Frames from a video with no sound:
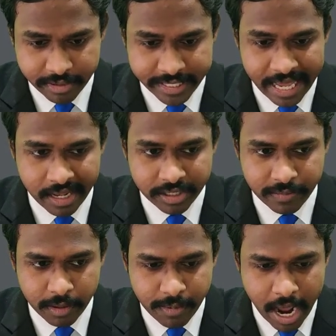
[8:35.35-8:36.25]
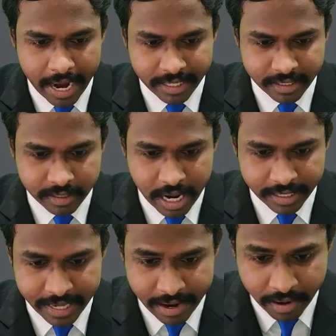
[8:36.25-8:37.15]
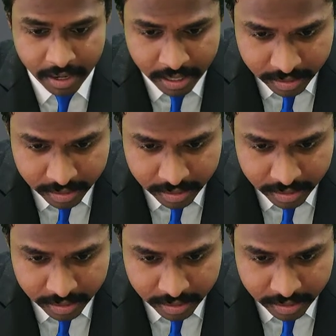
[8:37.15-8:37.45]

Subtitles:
Scalar triple product is not there.